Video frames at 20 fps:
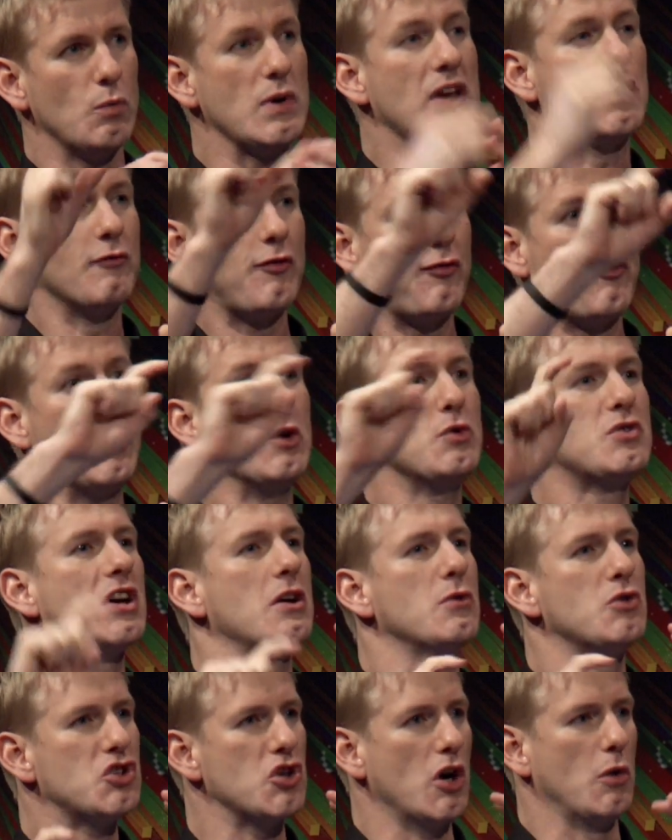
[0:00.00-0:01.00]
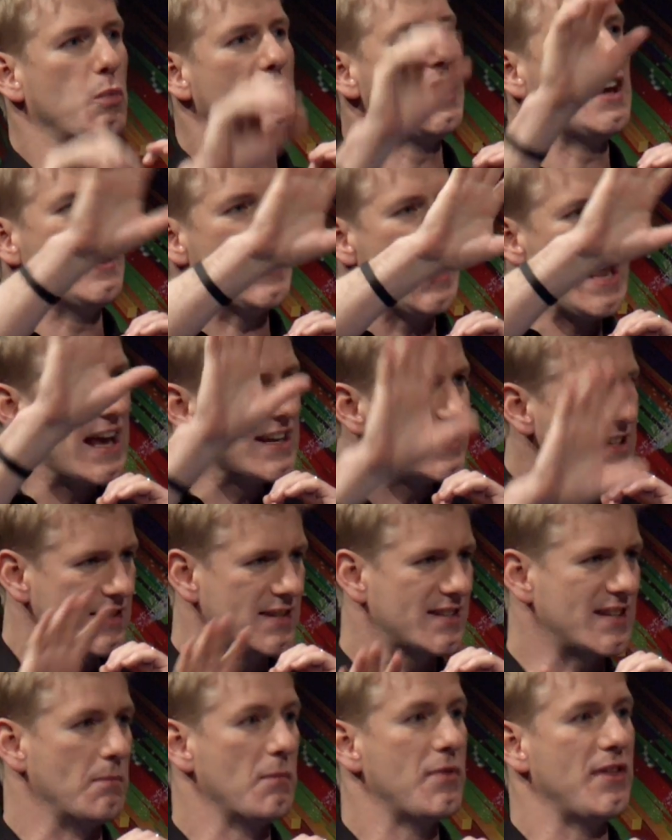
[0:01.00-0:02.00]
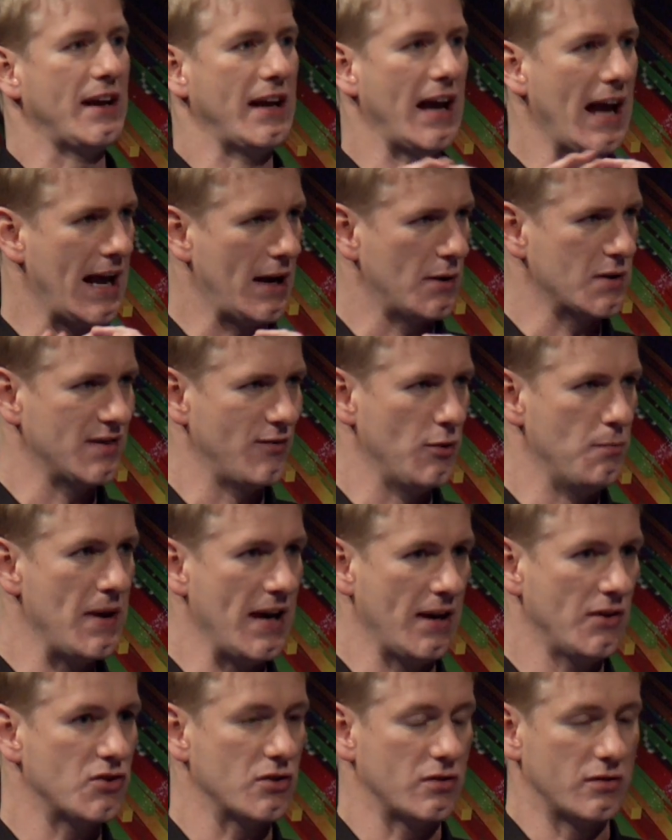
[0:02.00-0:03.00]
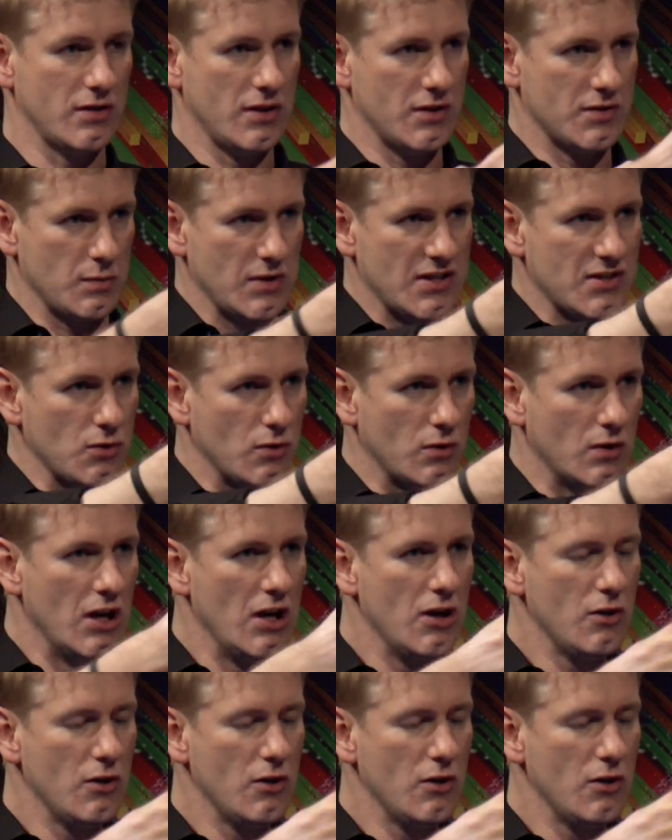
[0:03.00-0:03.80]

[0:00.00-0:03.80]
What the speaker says: Photoshop, we can edit something out of a picture. And as we saw